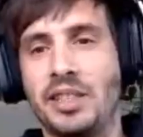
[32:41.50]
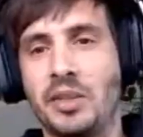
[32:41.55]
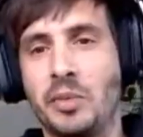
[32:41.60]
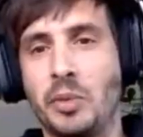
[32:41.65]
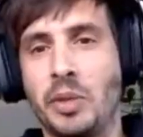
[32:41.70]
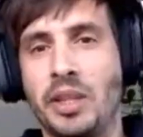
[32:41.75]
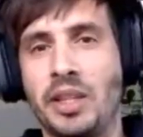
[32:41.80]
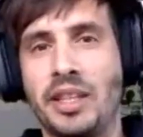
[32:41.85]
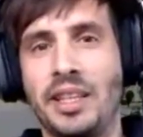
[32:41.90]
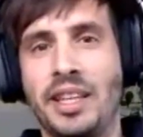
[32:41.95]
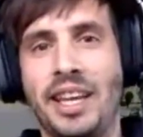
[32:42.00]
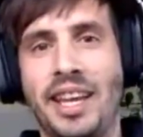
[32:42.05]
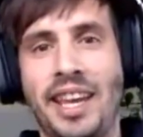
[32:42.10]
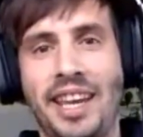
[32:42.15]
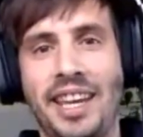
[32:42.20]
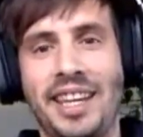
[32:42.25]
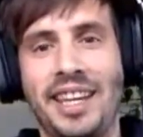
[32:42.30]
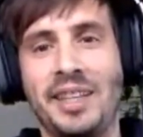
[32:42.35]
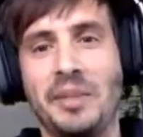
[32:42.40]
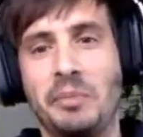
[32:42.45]
with an
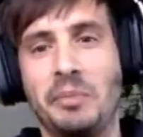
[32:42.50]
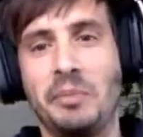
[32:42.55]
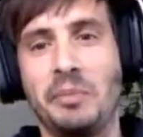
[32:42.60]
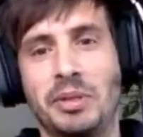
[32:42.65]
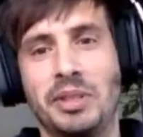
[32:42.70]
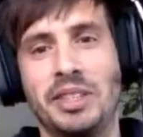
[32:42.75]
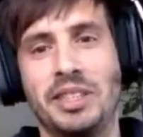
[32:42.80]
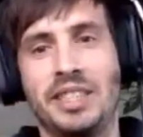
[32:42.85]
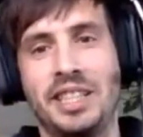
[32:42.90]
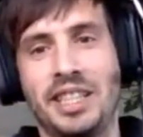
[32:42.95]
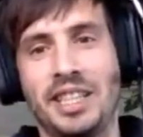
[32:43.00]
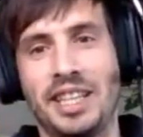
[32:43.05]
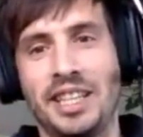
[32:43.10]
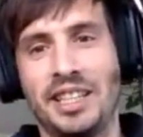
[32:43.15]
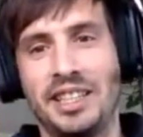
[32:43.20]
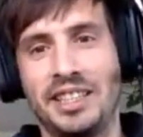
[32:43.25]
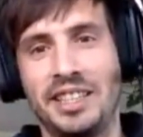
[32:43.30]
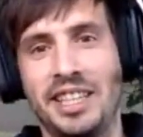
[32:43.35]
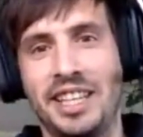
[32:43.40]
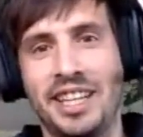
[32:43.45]
A between the J and
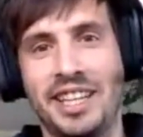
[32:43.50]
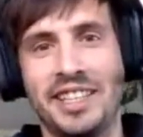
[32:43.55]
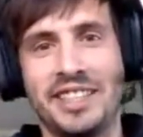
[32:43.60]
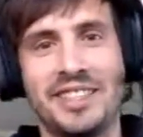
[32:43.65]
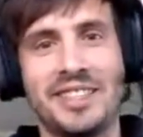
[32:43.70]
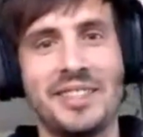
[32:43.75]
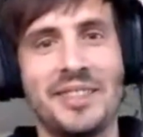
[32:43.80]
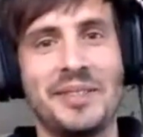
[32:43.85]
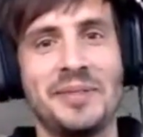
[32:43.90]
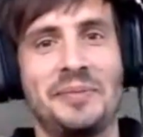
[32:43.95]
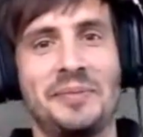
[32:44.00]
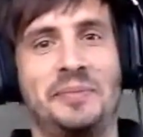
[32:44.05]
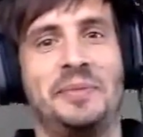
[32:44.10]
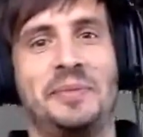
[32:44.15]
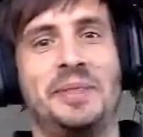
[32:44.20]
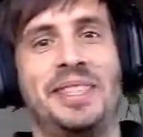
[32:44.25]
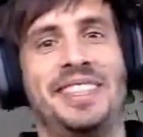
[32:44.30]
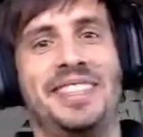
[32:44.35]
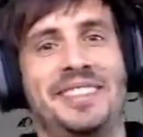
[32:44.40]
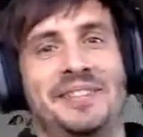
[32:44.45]
the S,
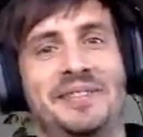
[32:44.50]
right?